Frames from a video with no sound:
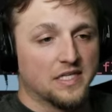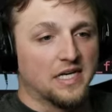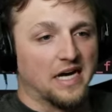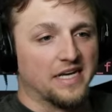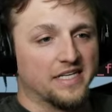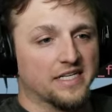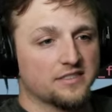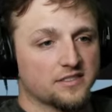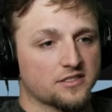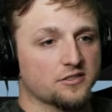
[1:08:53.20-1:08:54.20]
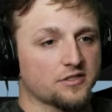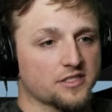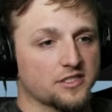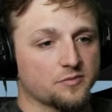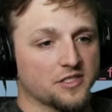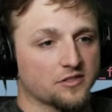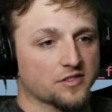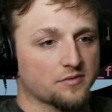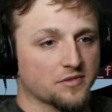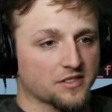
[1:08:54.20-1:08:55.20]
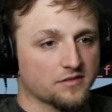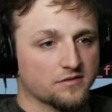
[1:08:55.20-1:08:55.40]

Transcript: I guess this could really just be unit, but